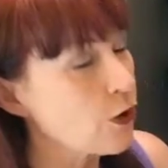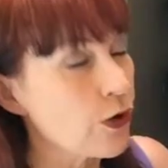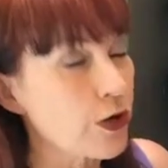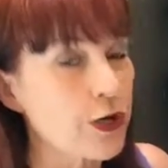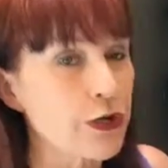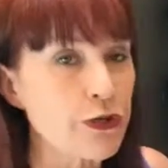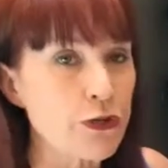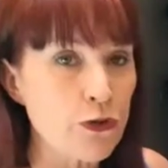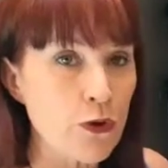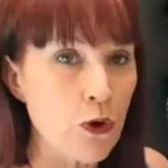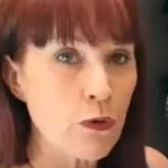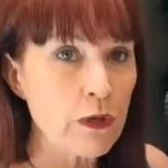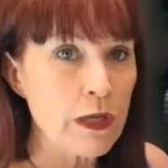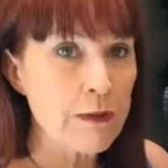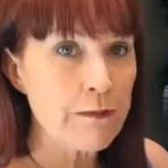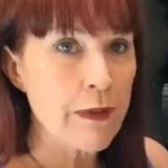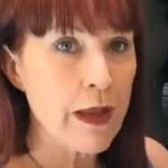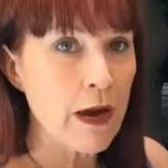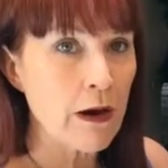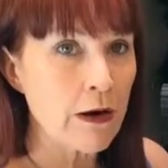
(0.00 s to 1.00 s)
or
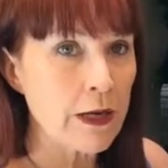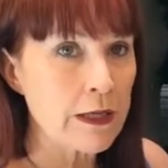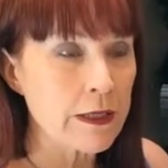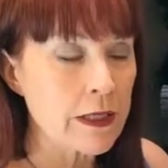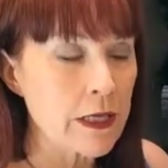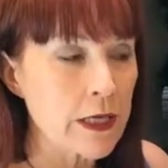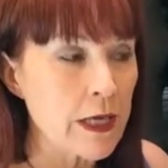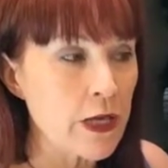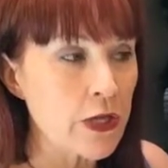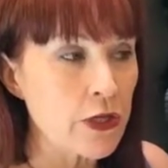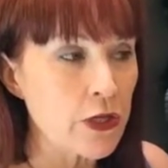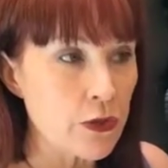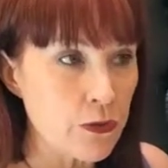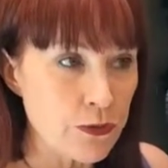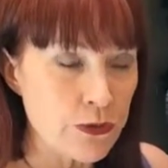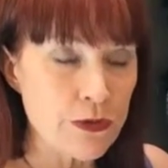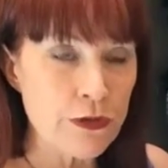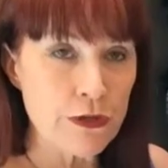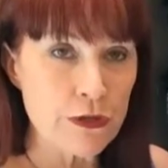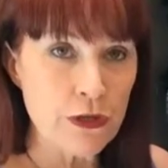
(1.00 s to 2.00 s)
controlling parent
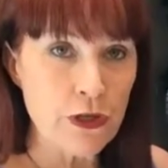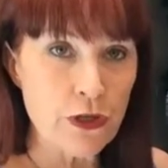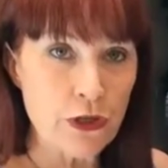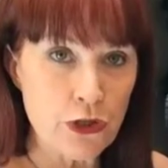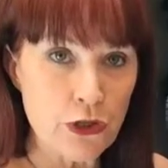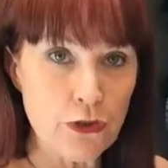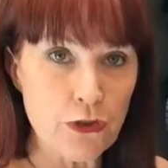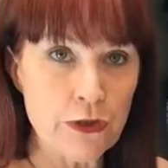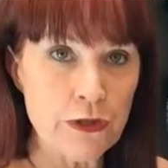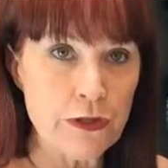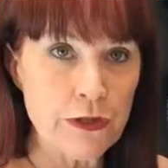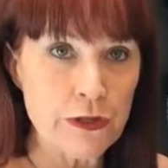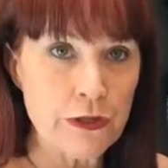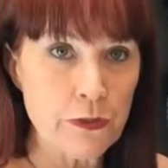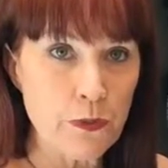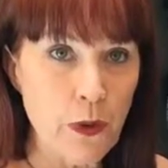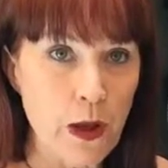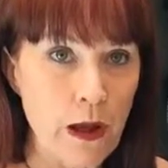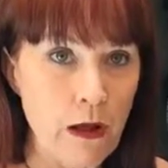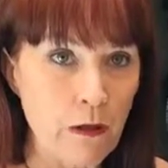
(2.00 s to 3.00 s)
uses shoulds
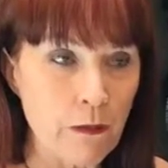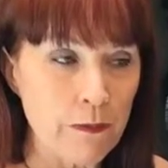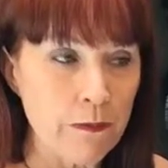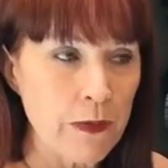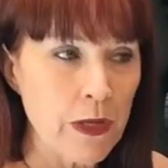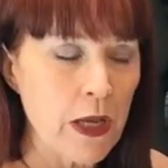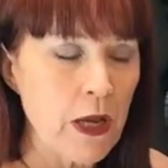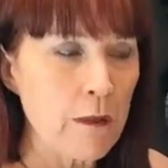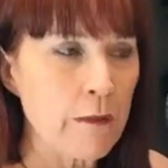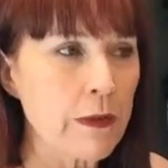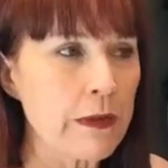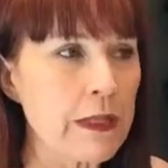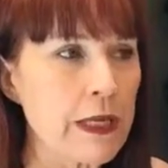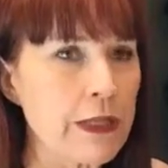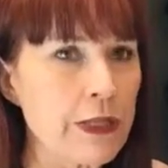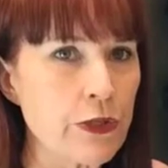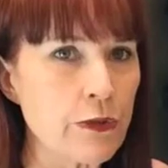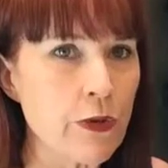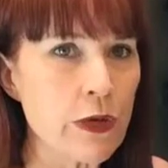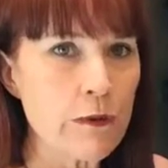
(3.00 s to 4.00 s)
as well, but they
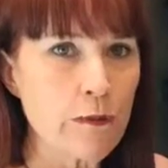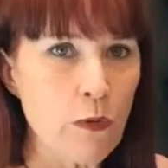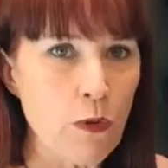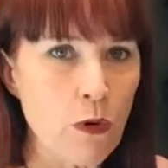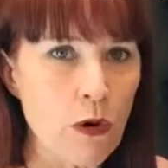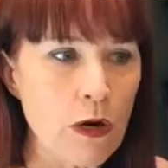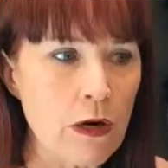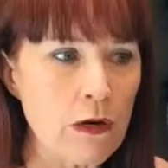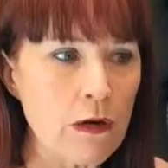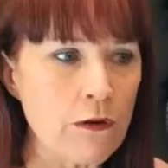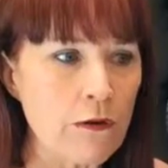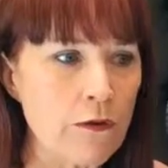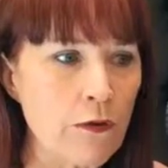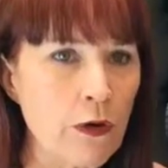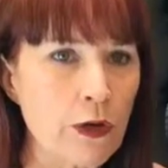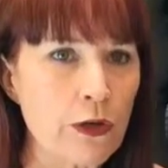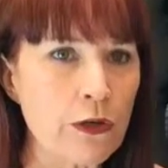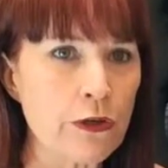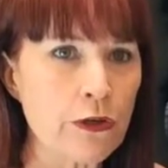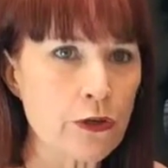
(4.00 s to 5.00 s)
do it more
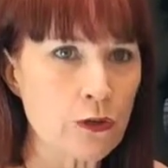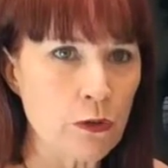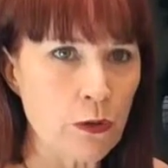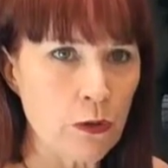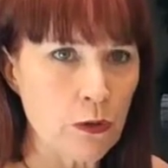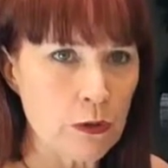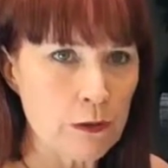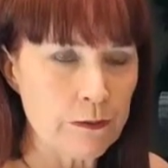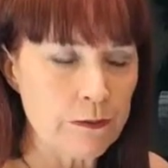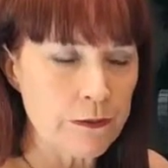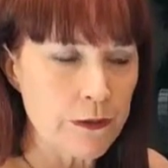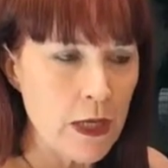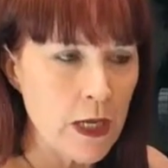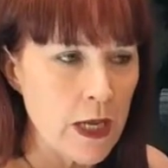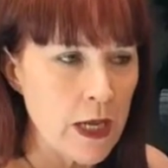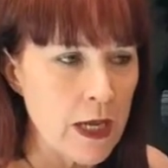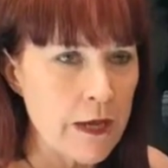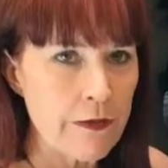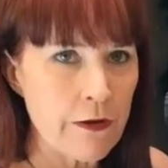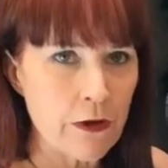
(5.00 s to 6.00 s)
for control.
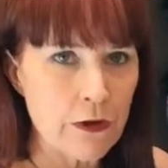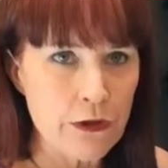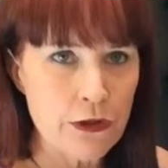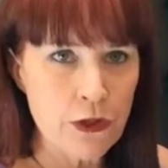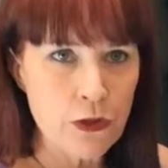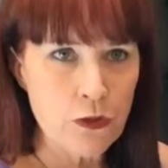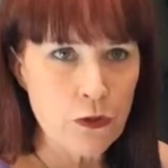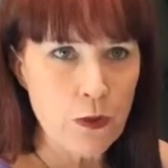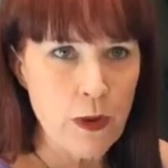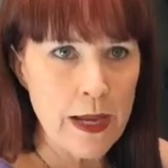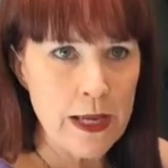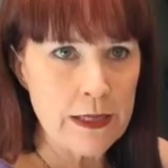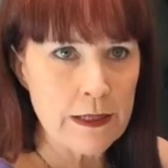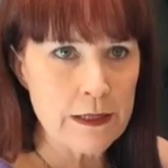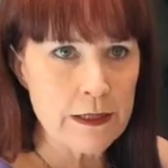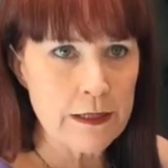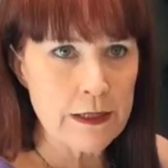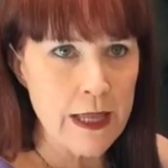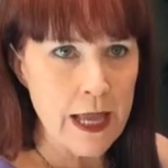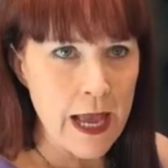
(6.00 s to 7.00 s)
And there are two
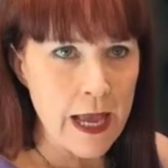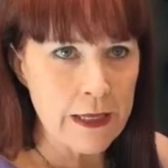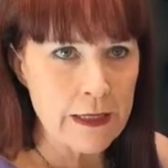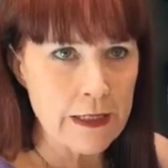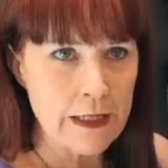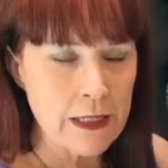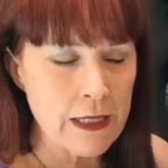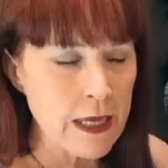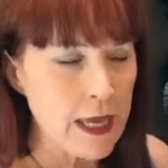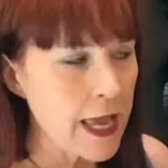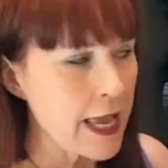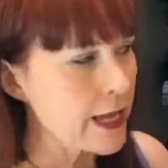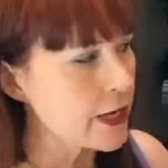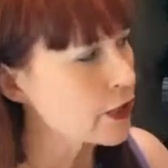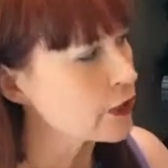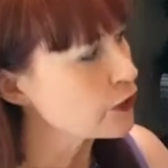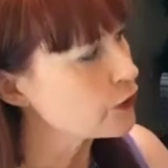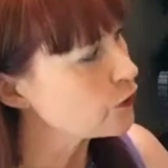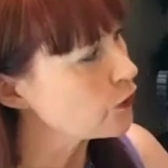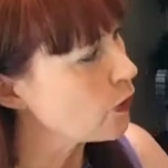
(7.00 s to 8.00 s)
ways that a
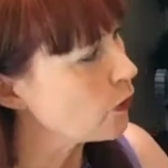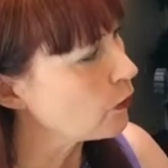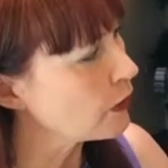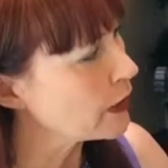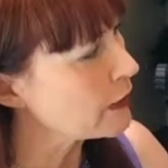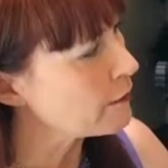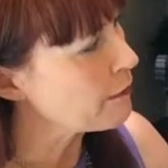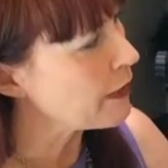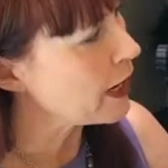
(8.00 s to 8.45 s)
controlling